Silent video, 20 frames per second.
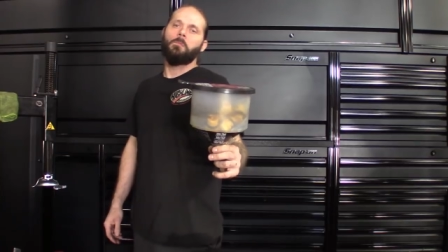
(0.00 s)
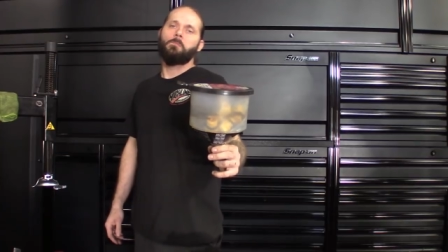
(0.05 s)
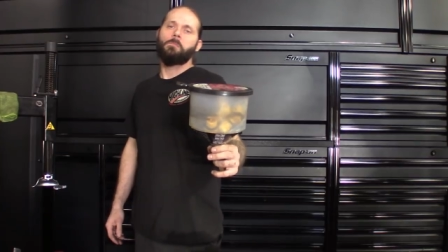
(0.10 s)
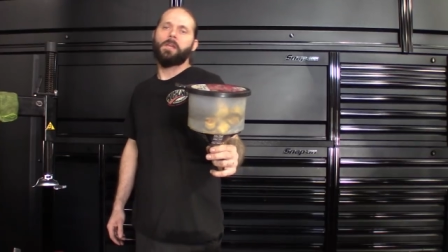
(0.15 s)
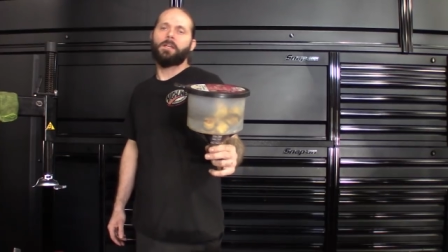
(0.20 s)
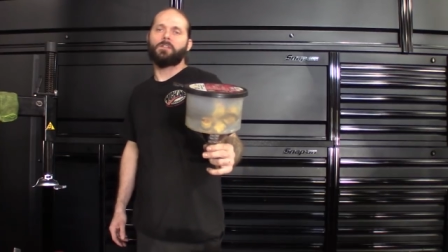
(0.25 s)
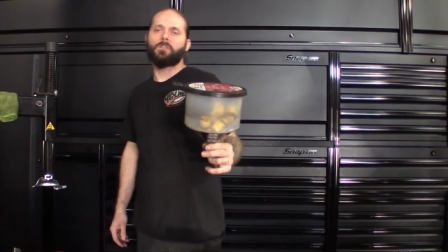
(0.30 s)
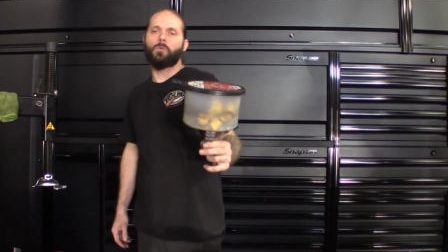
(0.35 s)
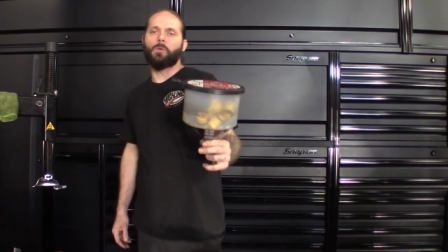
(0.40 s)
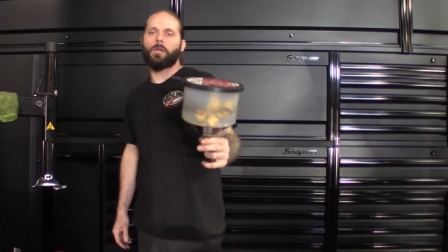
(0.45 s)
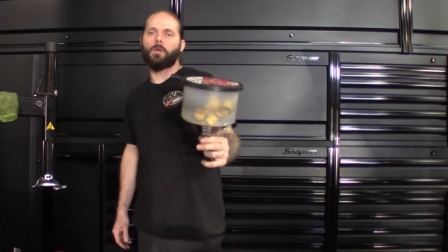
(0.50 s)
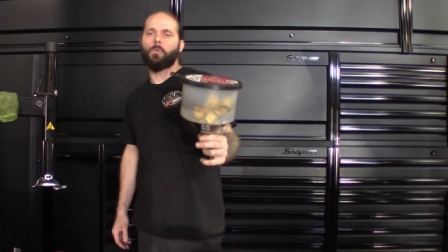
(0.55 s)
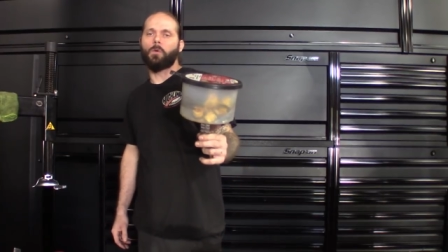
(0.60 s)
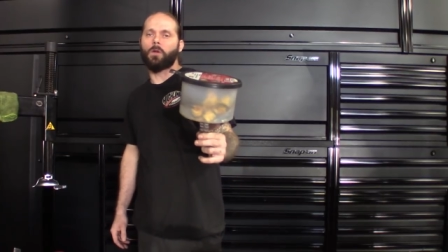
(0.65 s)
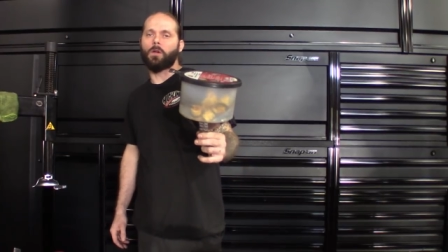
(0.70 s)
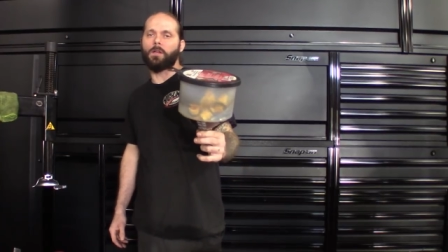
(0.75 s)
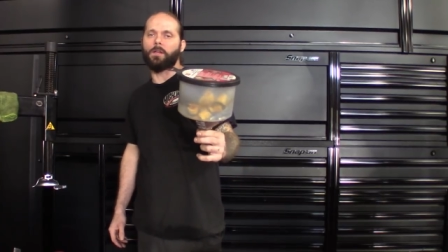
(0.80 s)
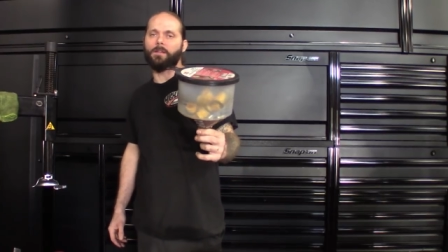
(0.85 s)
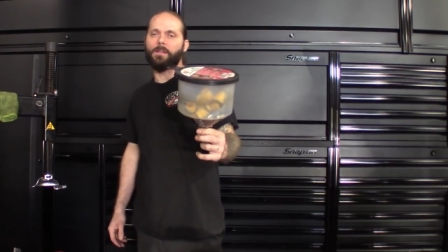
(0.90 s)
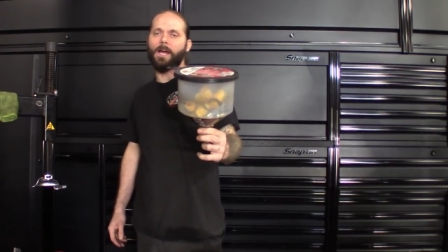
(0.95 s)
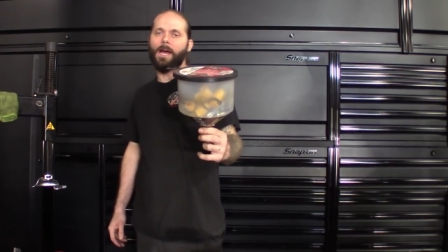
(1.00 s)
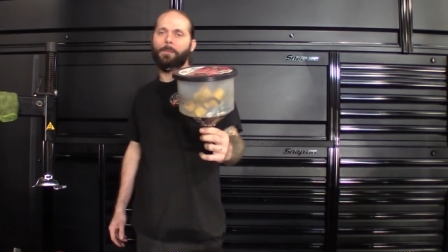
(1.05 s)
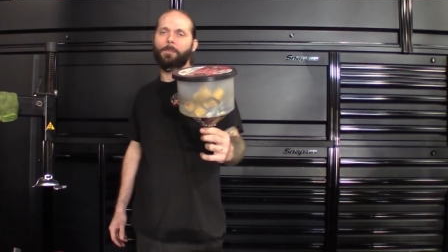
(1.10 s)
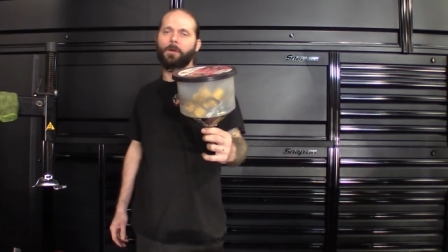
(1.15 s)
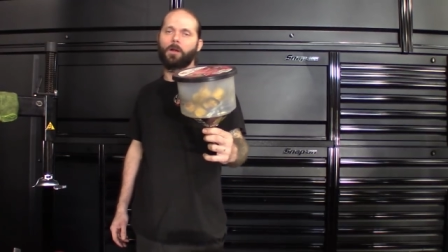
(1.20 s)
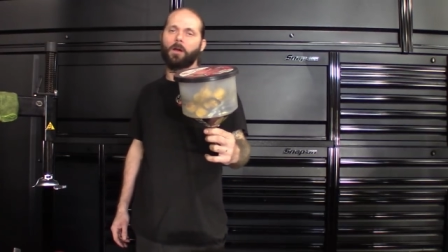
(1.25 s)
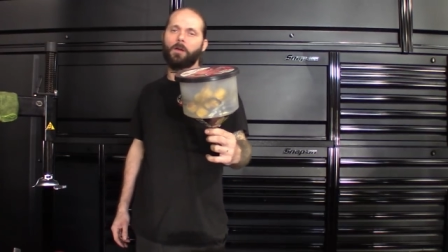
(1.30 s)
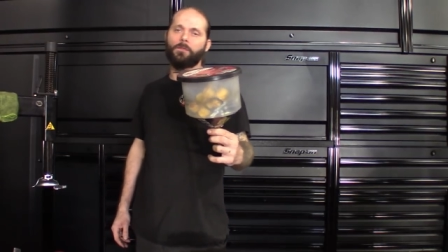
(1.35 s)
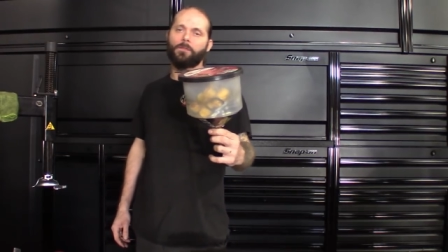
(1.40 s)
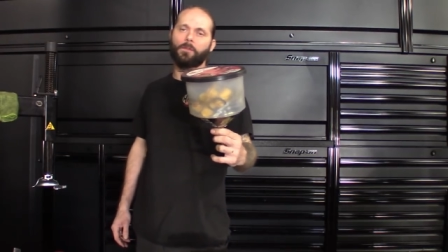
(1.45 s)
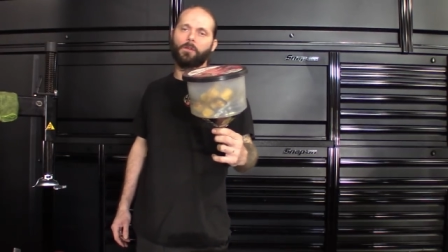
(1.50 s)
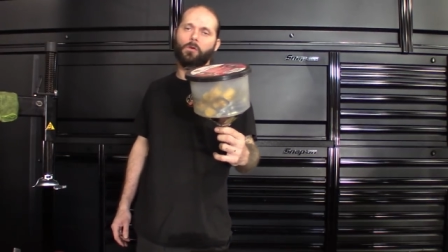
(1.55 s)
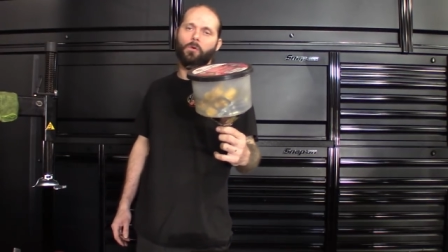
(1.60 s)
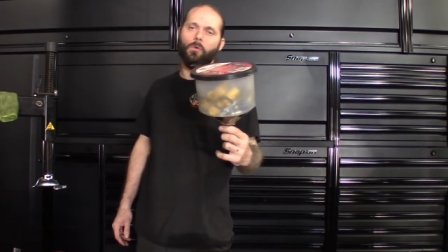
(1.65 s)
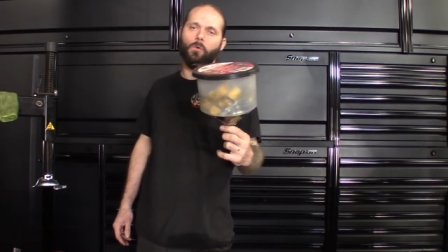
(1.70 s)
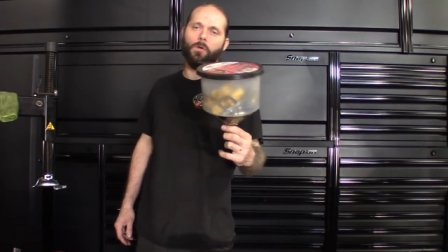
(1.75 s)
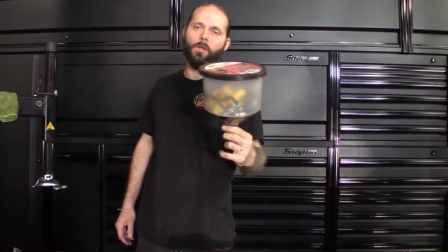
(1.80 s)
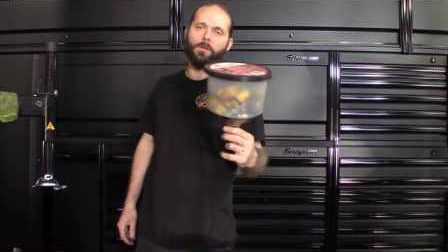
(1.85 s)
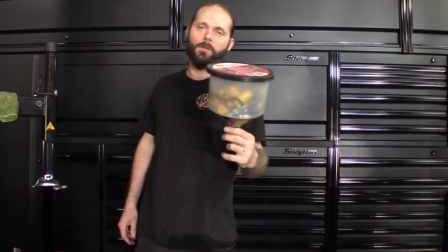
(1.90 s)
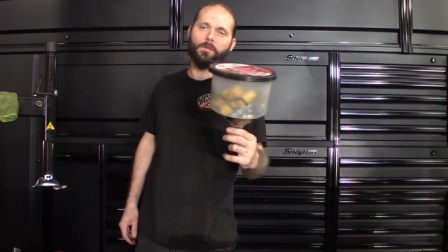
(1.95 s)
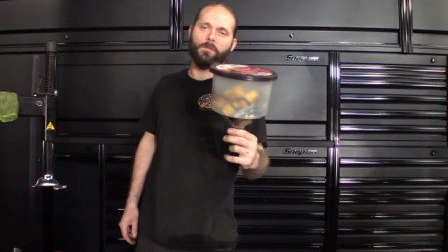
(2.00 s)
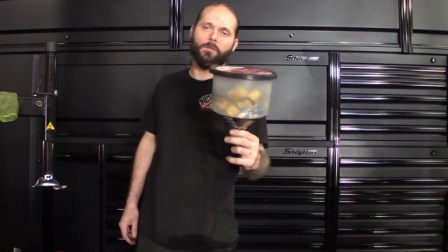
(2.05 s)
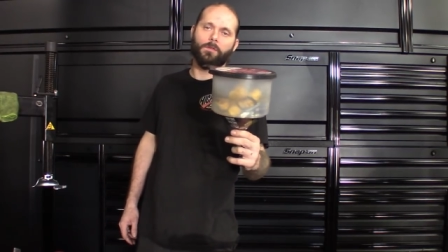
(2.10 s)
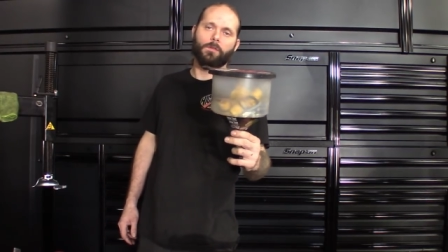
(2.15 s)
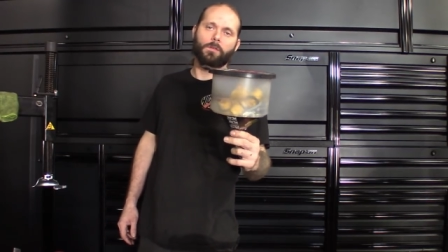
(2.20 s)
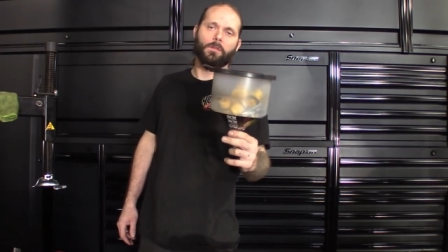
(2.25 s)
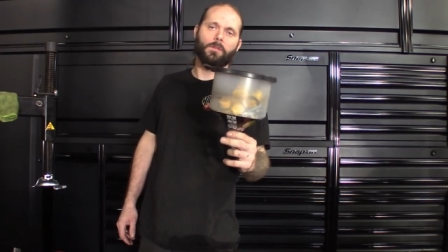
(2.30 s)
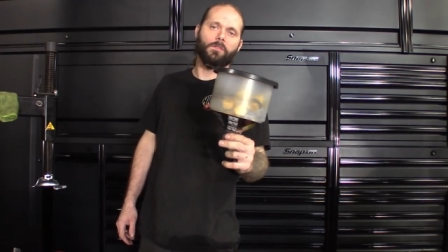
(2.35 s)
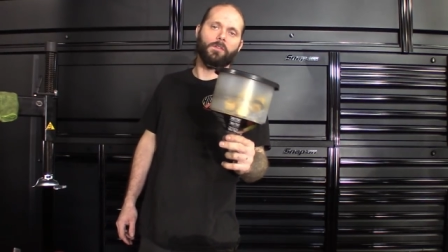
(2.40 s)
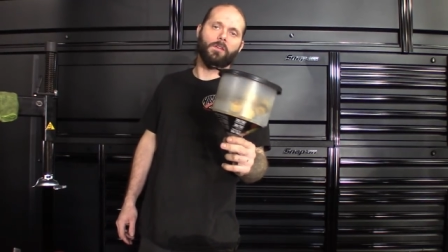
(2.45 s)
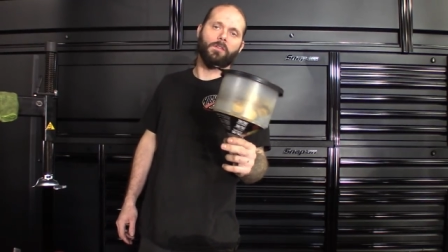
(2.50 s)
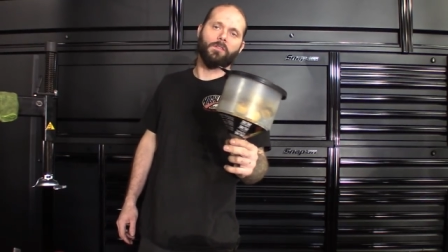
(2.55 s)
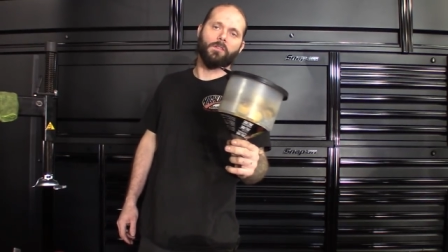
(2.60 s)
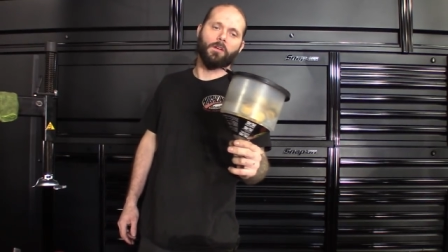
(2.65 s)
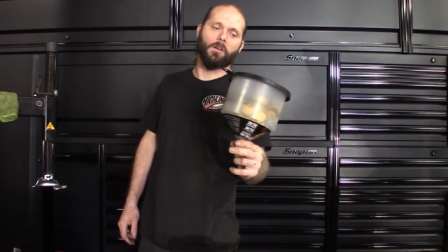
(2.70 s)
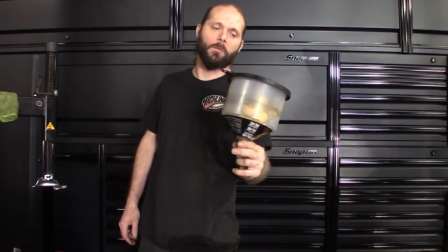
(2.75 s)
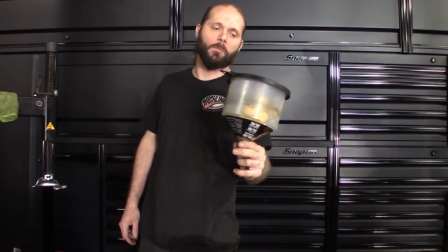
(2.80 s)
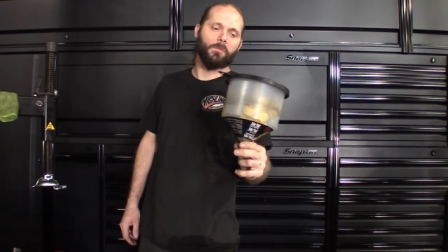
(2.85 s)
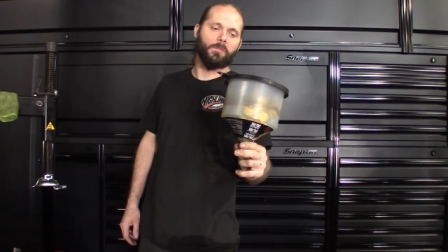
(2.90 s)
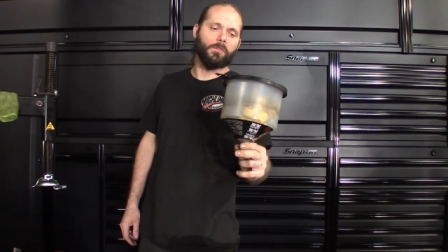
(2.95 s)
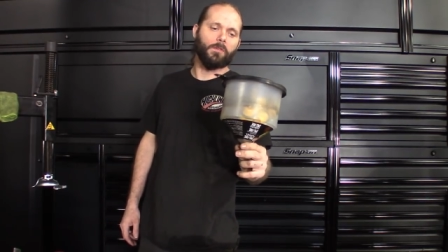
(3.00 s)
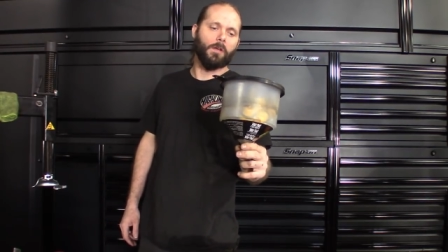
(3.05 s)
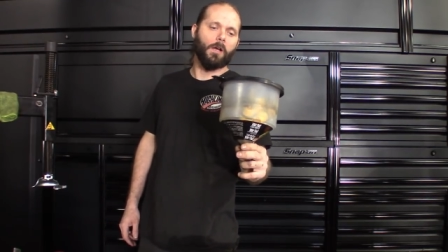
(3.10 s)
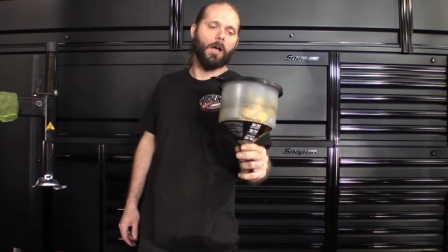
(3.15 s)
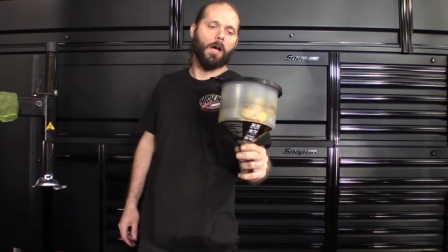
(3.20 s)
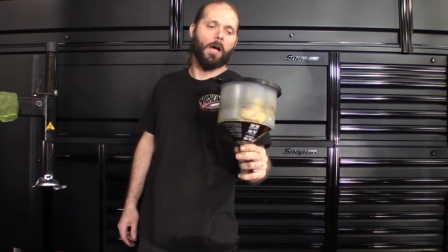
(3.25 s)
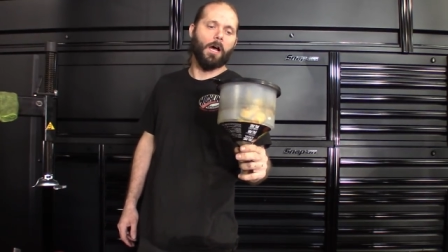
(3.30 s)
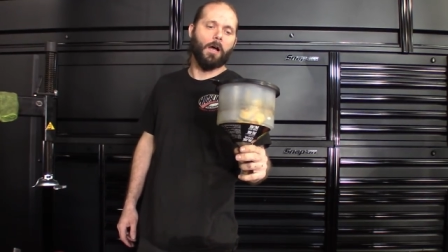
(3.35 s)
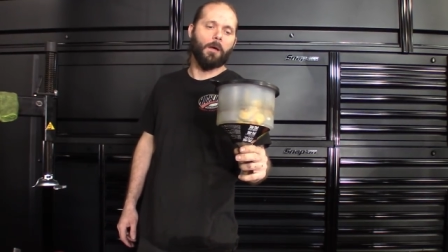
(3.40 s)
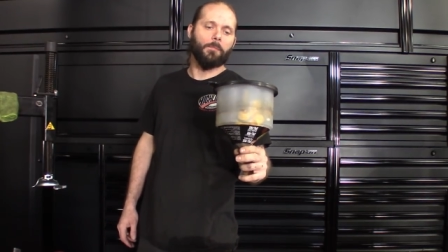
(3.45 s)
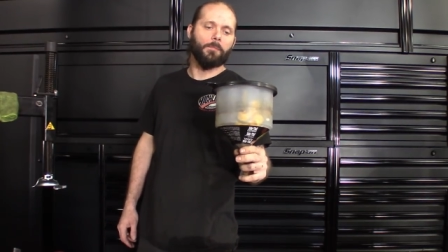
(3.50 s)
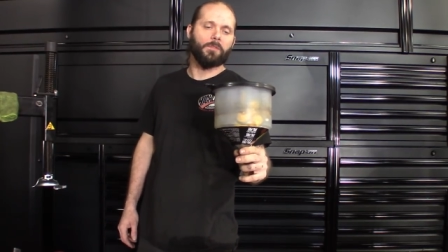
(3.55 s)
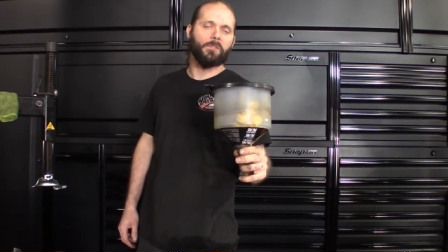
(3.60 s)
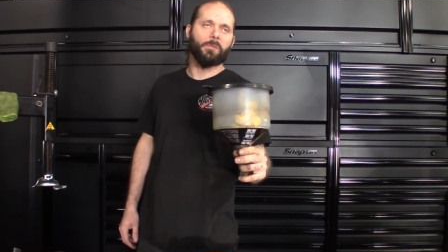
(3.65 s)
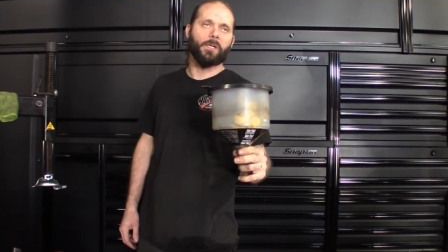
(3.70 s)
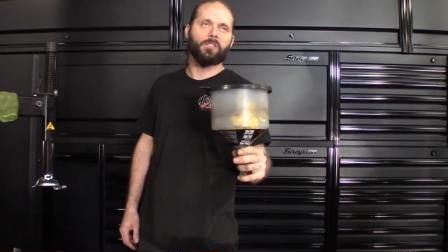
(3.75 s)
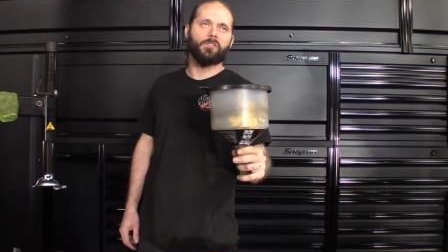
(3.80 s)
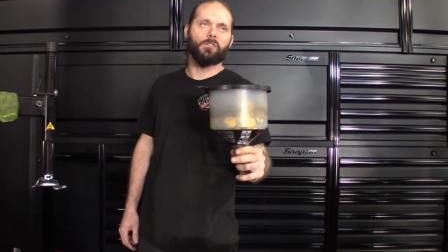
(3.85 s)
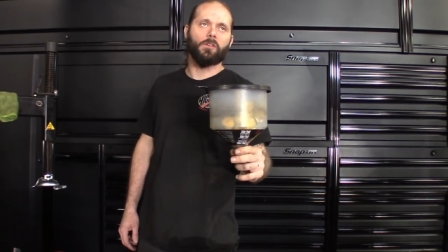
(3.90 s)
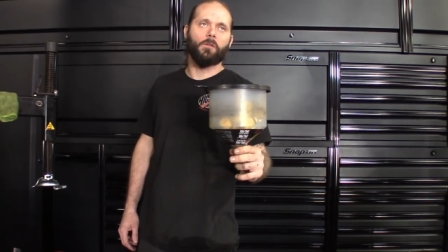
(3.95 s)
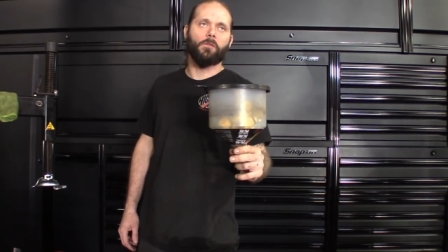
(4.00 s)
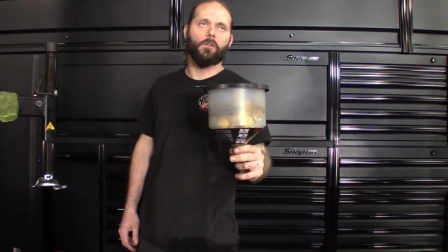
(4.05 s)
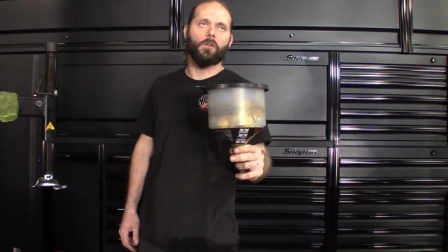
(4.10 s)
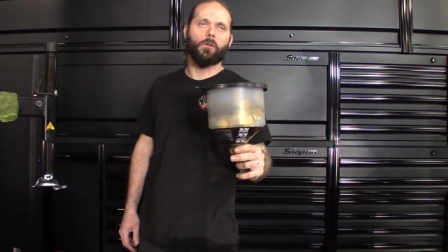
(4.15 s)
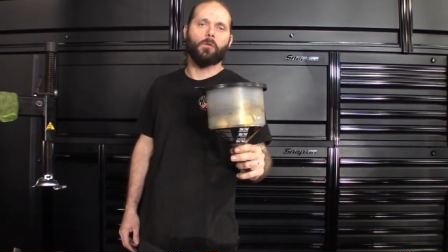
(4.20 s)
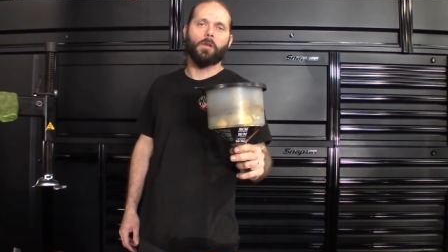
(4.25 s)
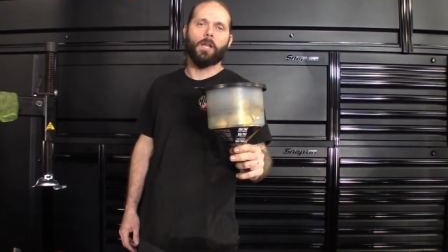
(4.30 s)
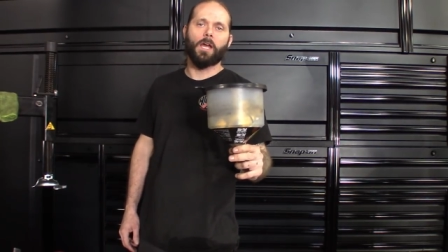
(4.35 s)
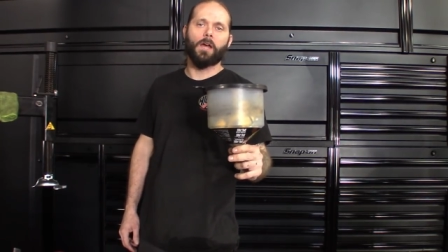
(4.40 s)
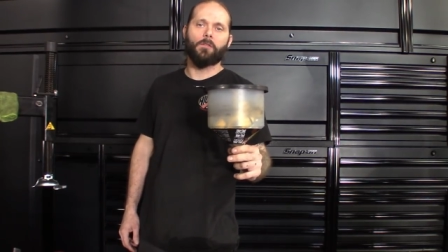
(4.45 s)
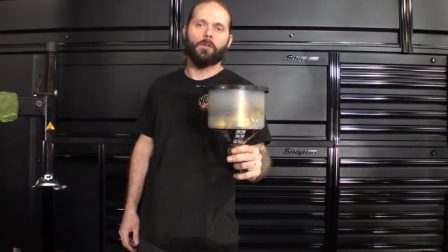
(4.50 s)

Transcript: Makes quick work of topping off the coolant systems, uh, especially if you don't have